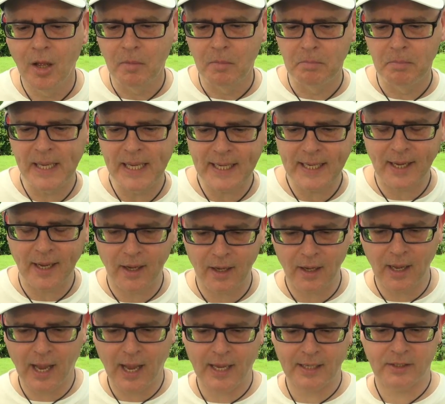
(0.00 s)

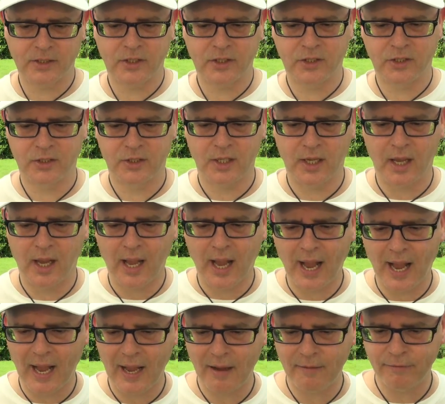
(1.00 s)
Mika asks,
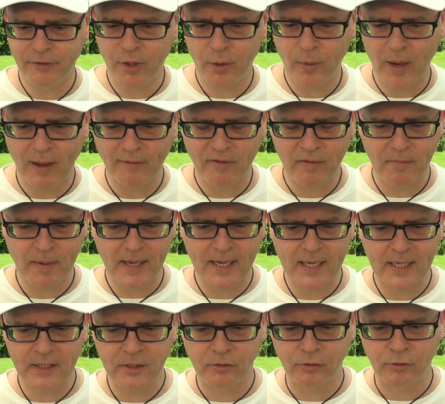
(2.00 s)
have you ever
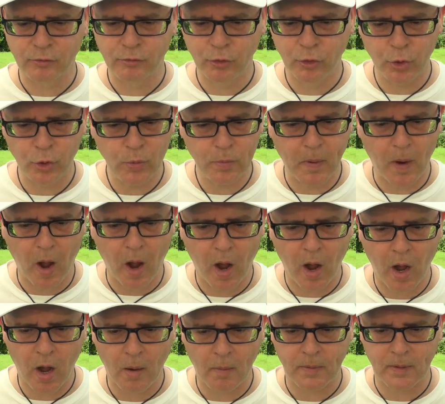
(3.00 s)
made
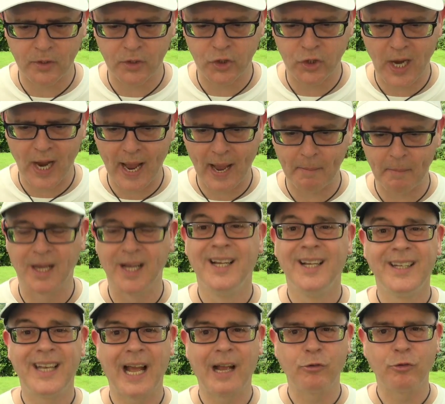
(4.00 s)
rhubarb jam?
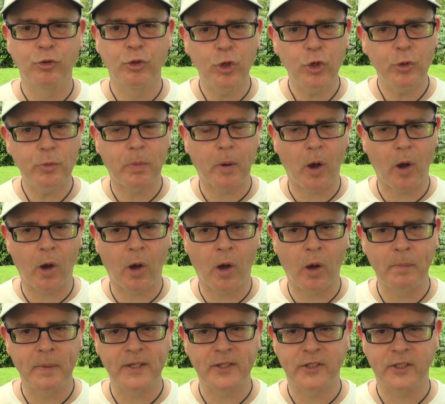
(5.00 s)
Now,
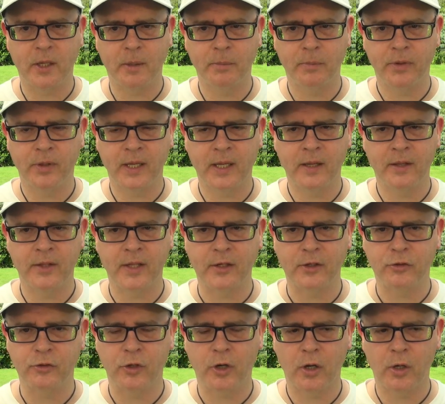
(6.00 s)
rhubarb is something
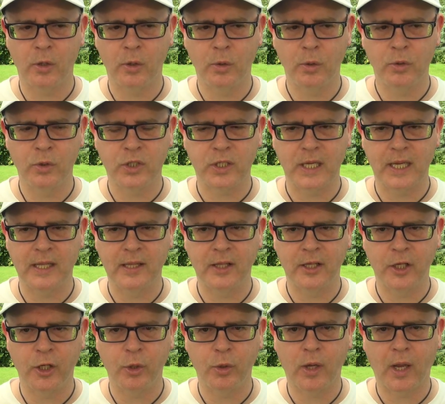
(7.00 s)
that grows in
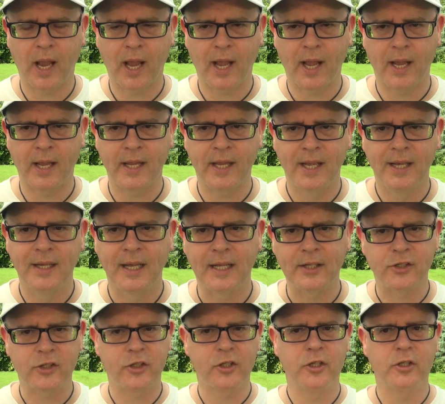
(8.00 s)
the UK
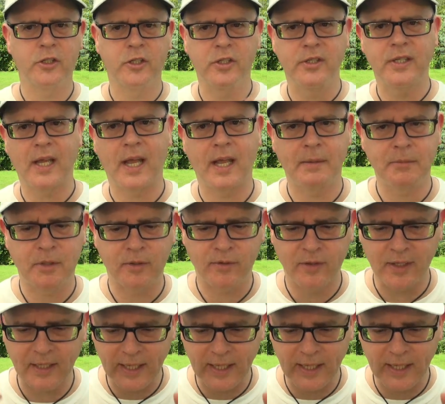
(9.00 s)
at certain times of the